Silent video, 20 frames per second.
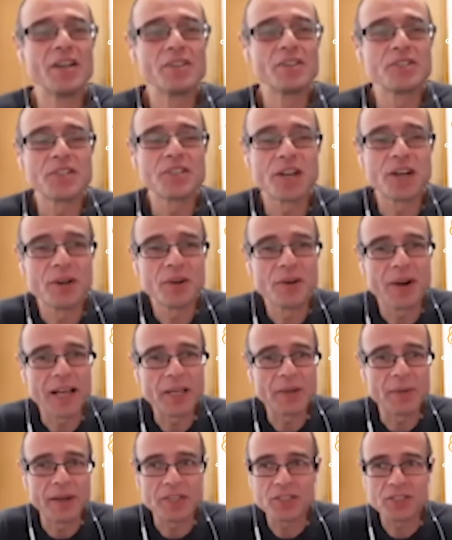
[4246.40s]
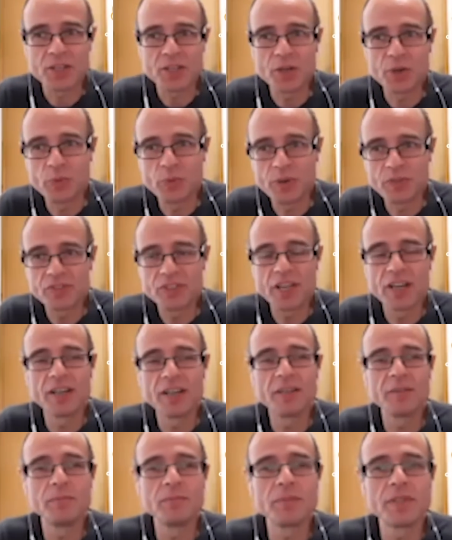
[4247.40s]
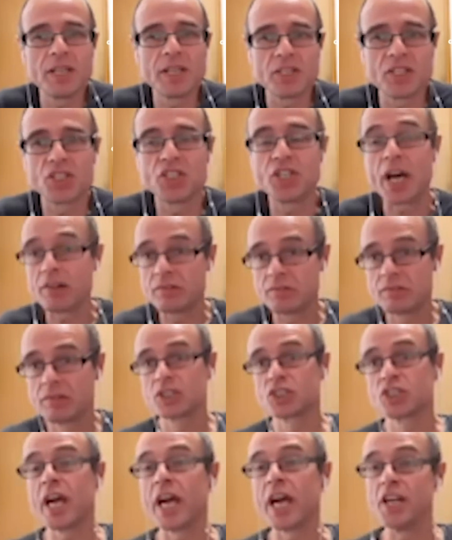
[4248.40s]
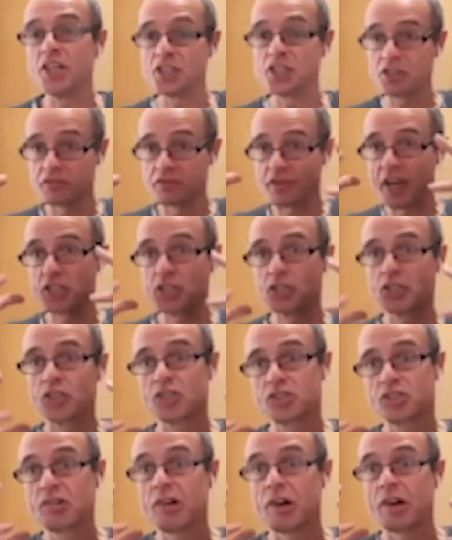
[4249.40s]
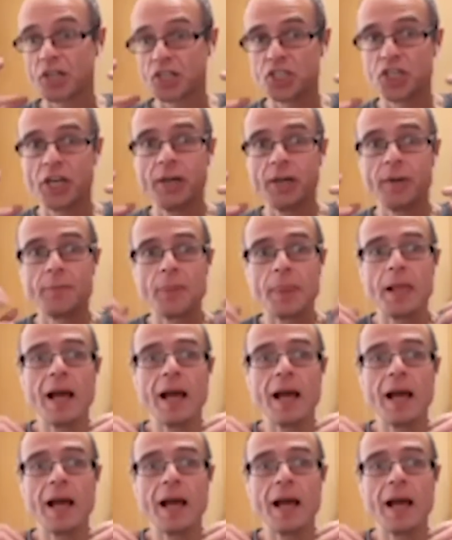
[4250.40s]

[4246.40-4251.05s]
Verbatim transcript: So anyway, so we've termed this general change in facial structure